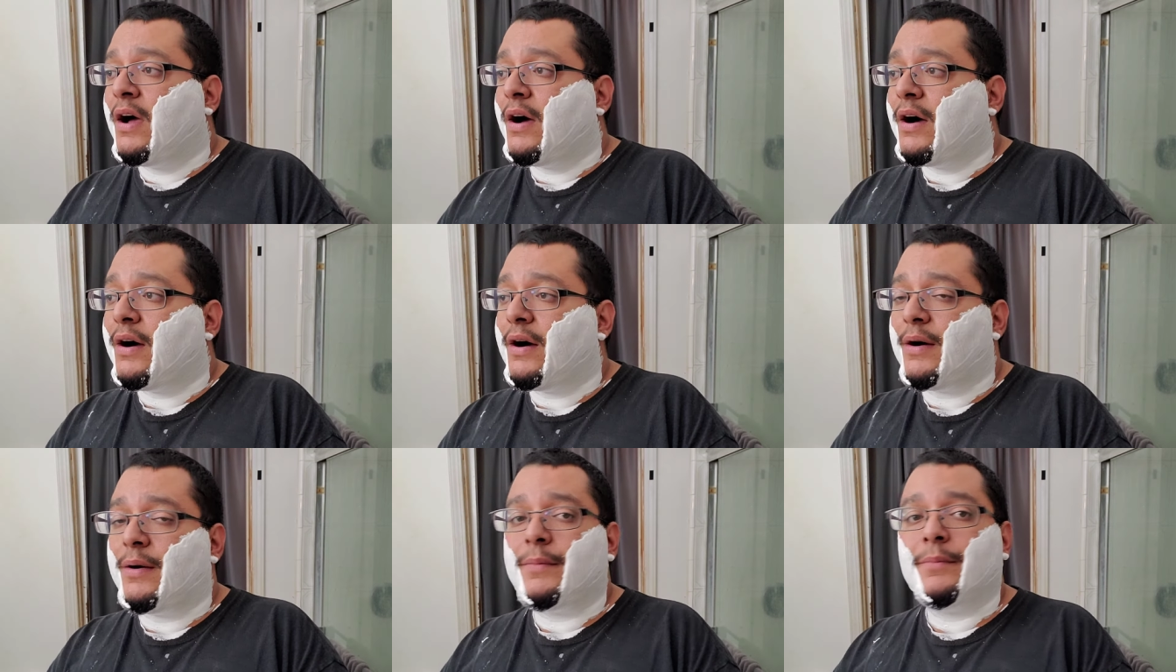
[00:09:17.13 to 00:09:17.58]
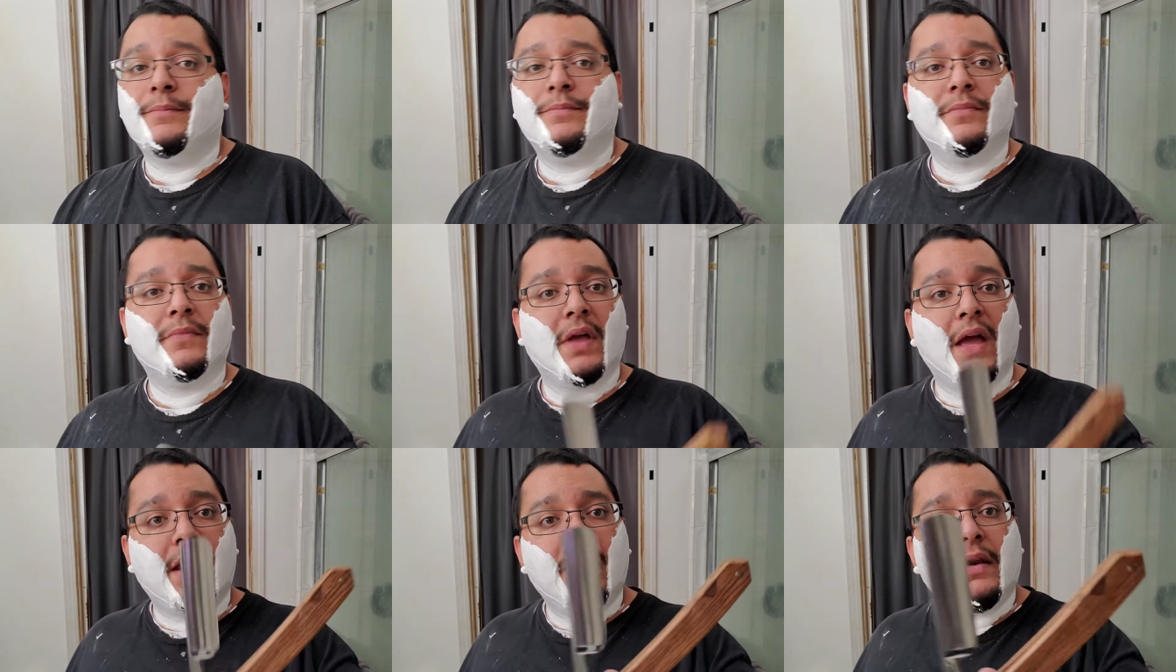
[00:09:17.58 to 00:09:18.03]
Um,
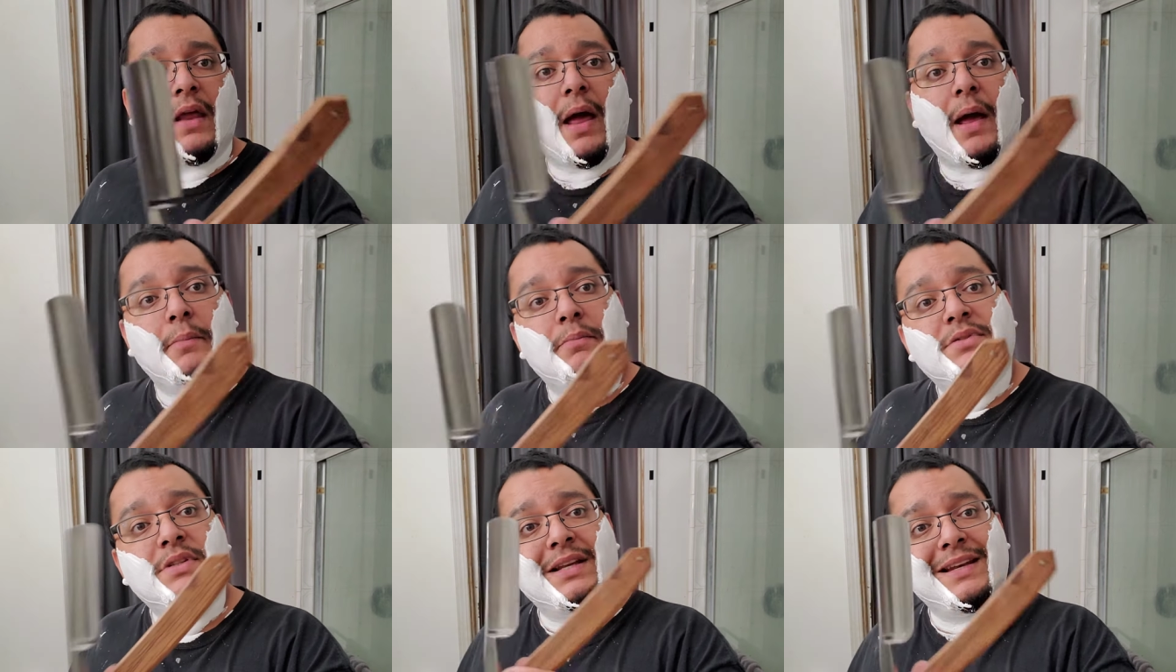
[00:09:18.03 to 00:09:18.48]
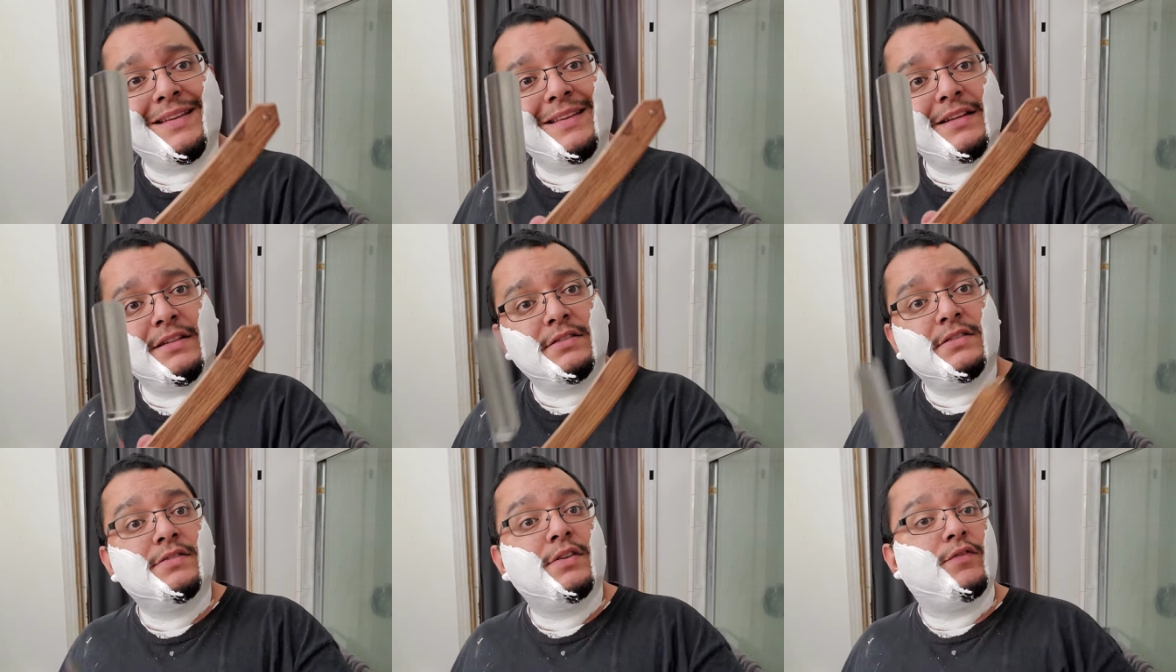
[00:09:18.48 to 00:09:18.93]
and I'm sending
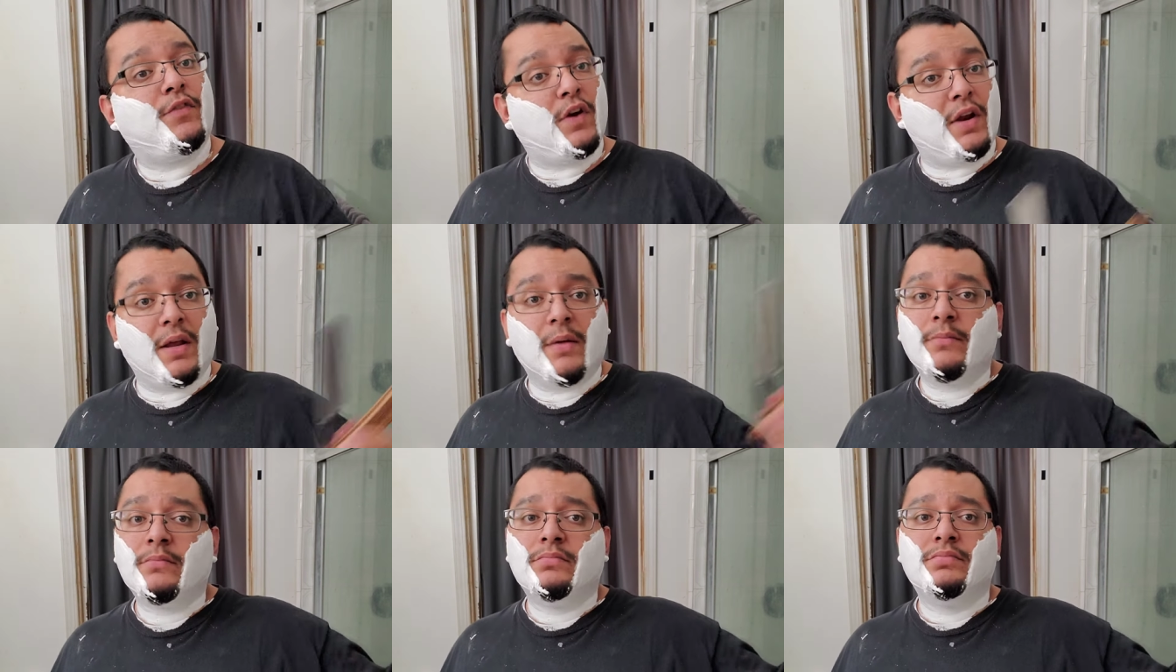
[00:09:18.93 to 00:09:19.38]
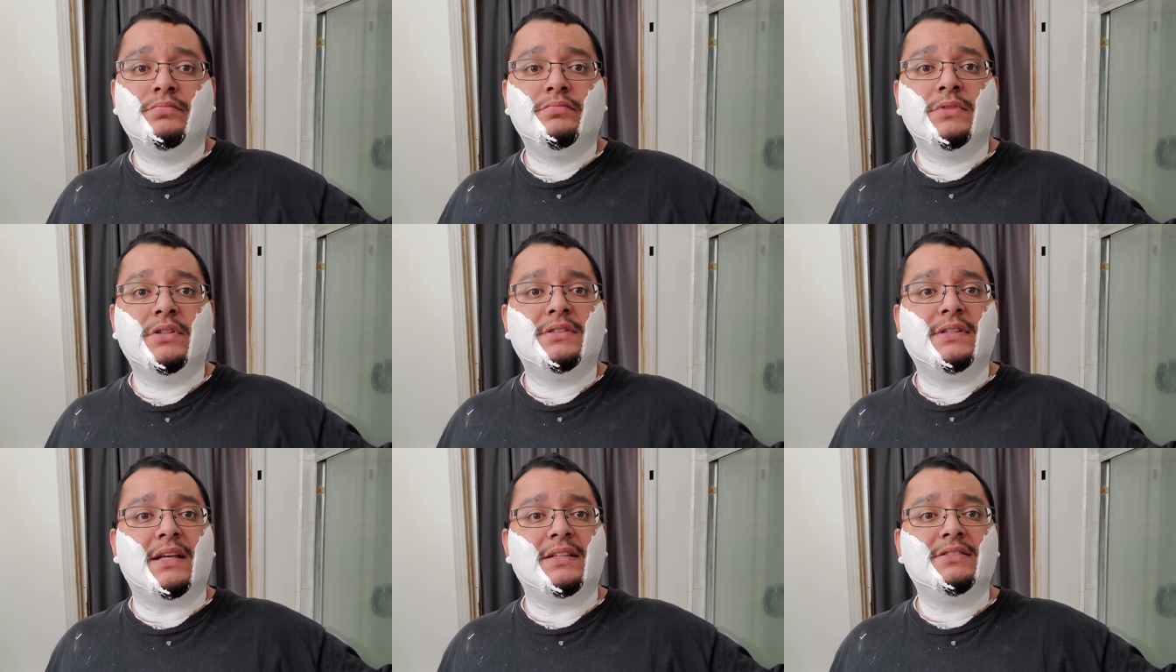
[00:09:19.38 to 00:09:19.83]
this for him
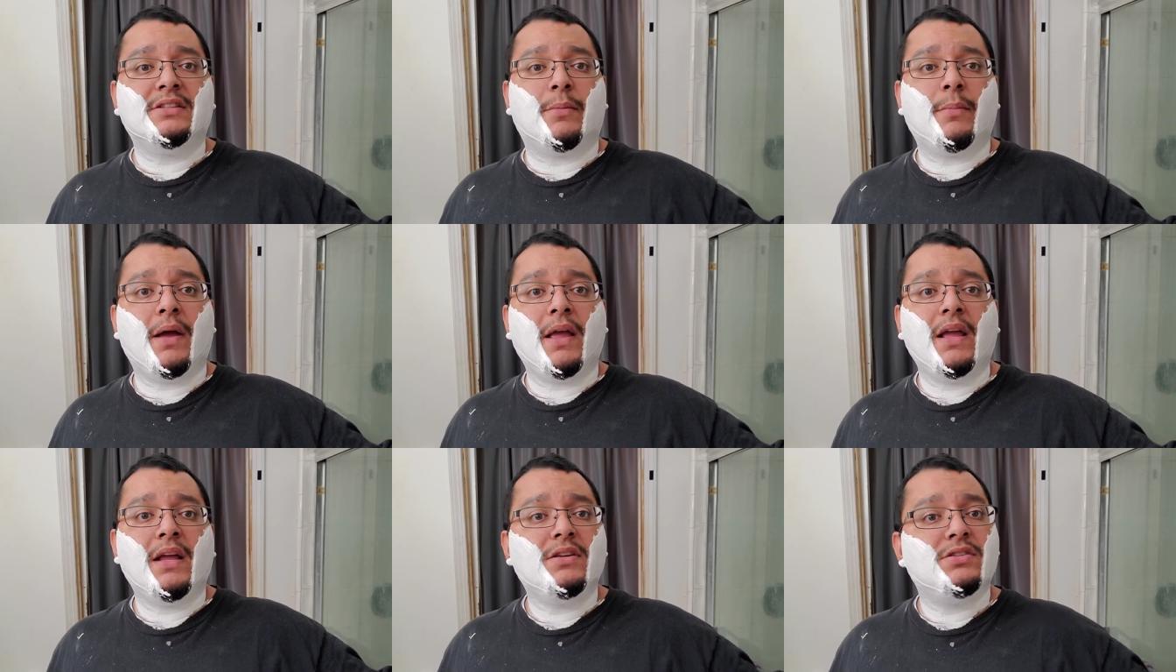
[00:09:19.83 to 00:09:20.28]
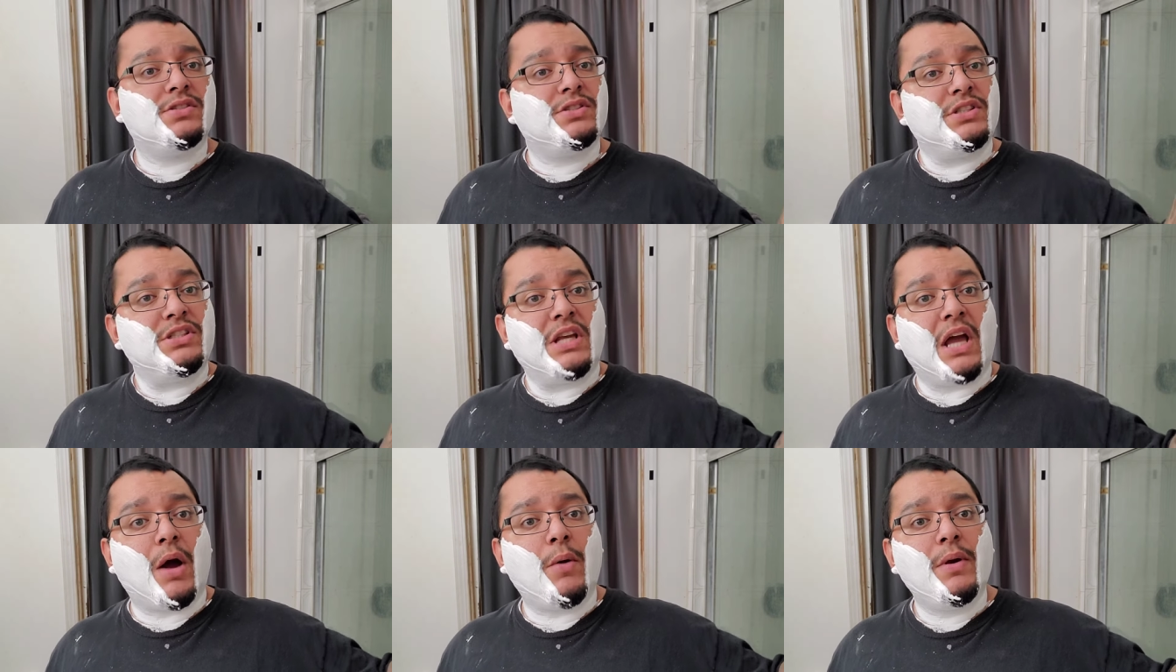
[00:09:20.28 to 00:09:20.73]
test out my itch,
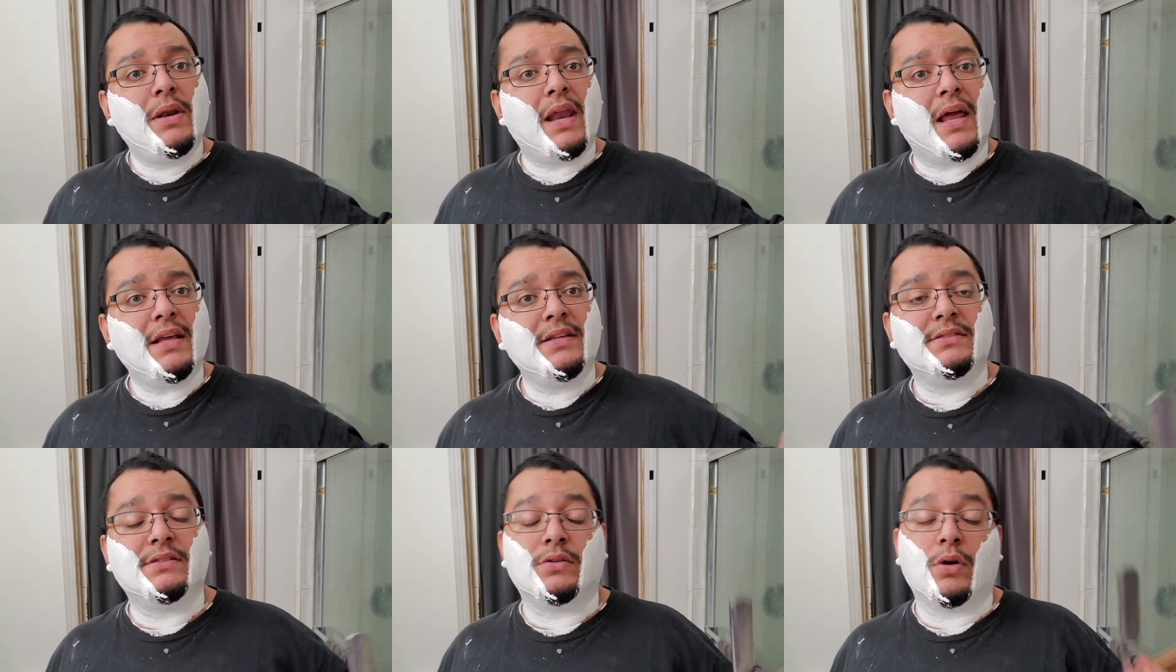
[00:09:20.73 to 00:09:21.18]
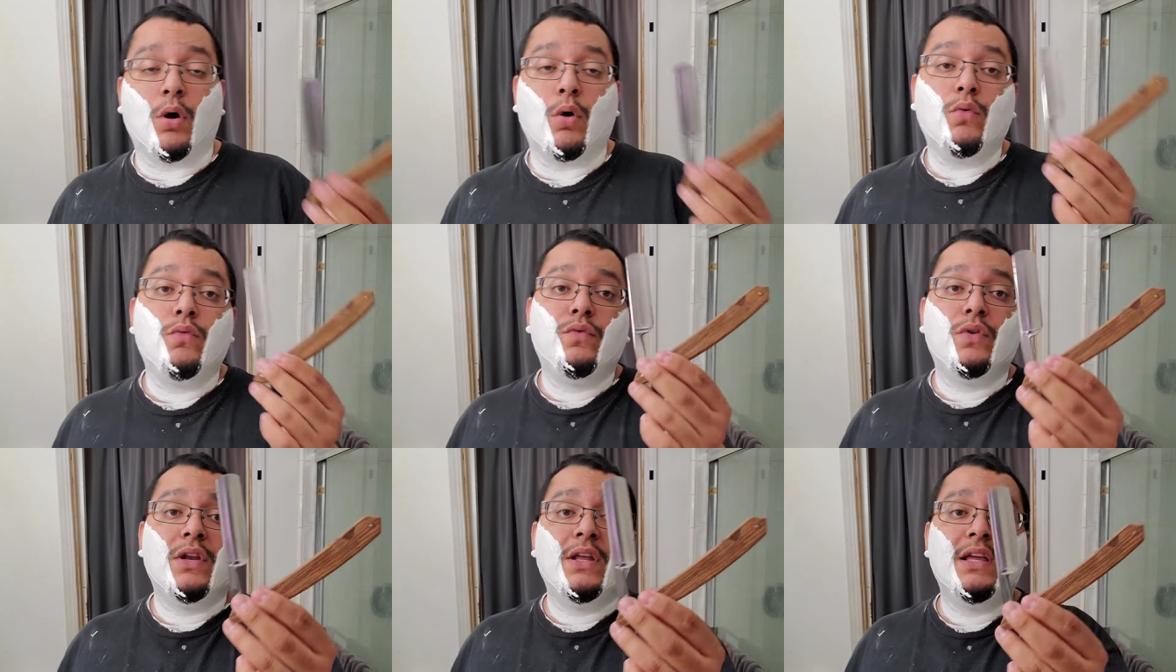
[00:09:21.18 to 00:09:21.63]
see how he likes it.
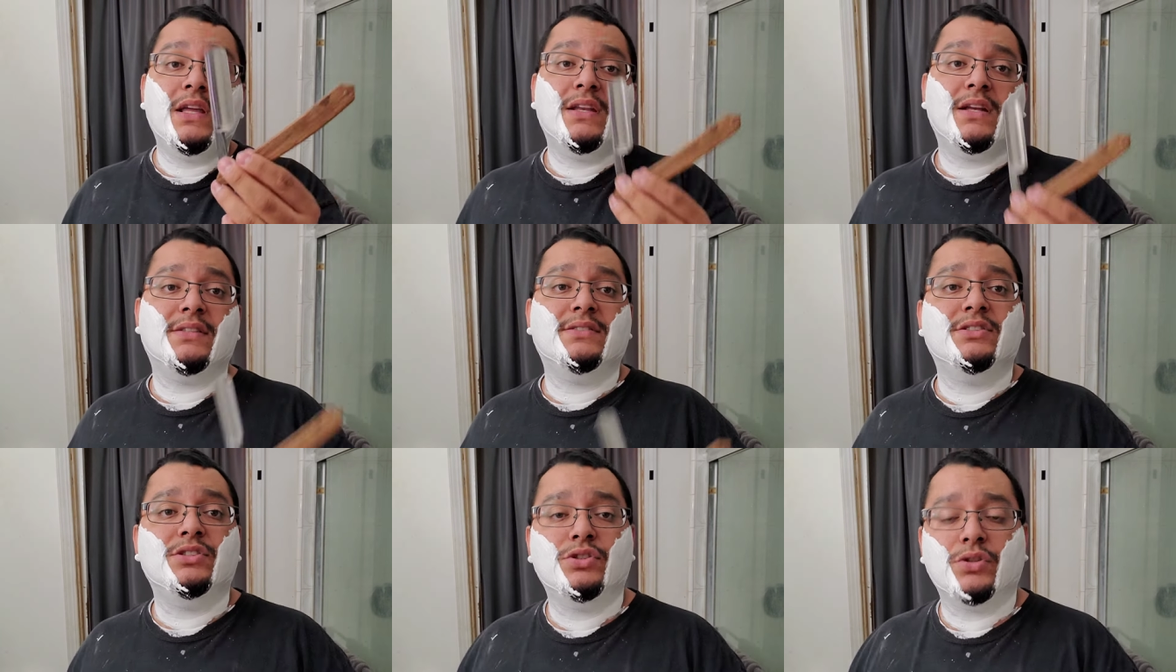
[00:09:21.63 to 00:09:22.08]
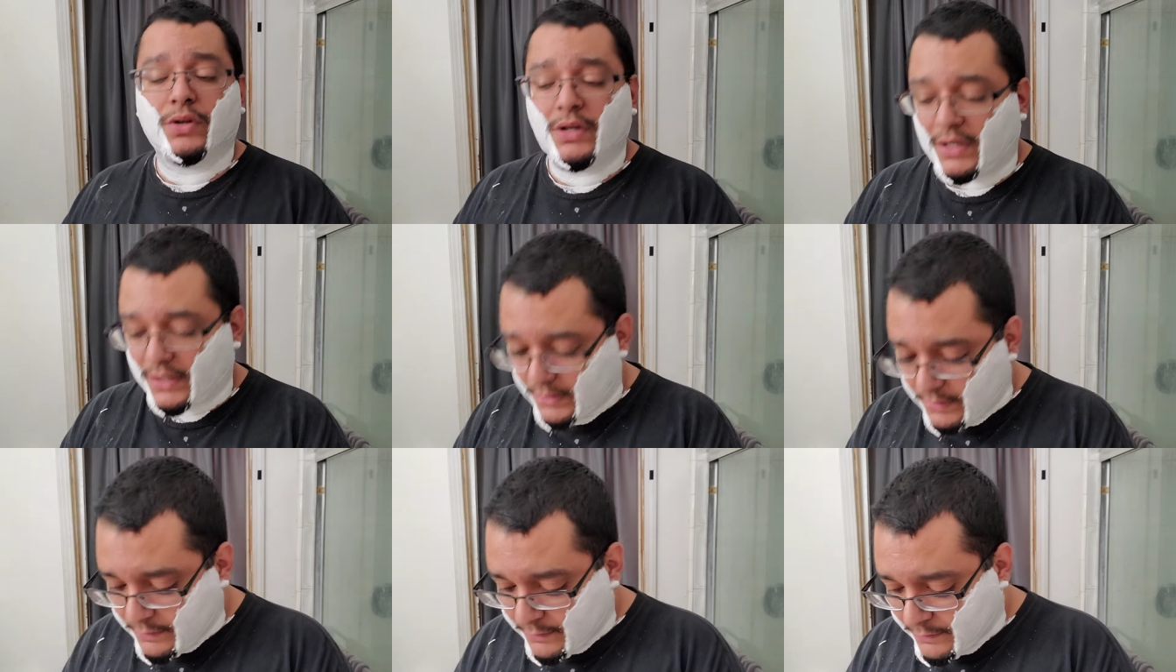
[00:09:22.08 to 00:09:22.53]
Hopefully he does enjoy
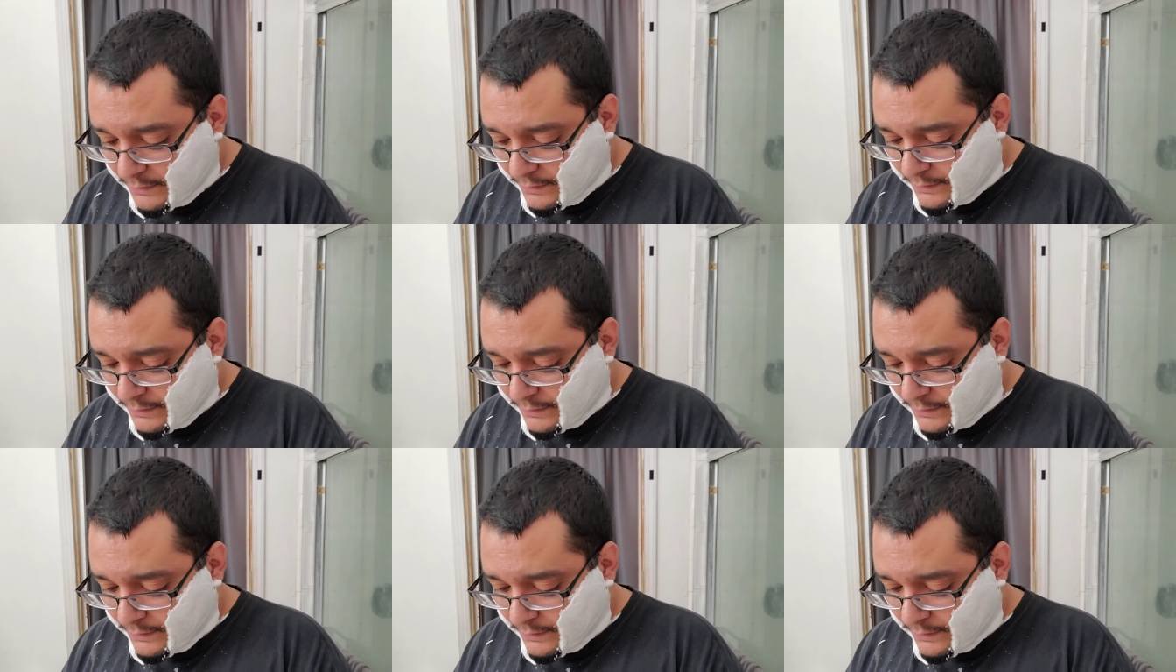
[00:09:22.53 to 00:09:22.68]
it.